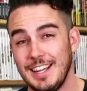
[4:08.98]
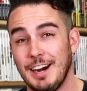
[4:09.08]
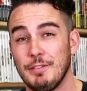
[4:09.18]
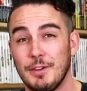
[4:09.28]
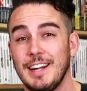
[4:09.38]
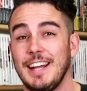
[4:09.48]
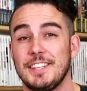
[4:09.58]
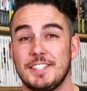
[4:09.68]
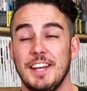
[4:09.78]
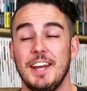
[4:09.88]
of their
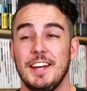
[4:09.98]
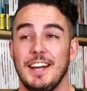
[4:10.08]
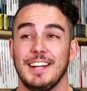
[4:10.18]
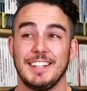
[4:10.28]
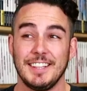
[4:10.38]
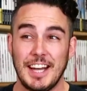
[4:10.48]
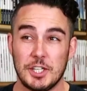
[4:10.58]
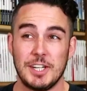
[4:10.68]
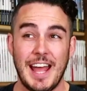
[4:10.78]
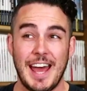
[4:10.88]
NES
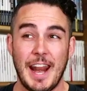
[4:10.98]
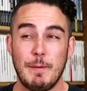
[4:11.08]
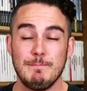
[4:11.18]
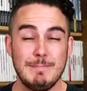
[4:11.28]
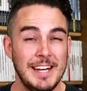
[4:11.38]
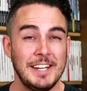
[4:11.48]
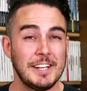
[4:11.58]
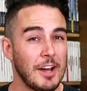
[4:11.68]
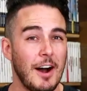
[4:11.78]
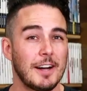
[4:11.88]
collection, and I've been meaning to
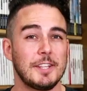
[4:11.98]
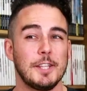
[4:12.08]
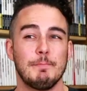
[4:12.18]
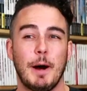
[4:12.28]
talk to them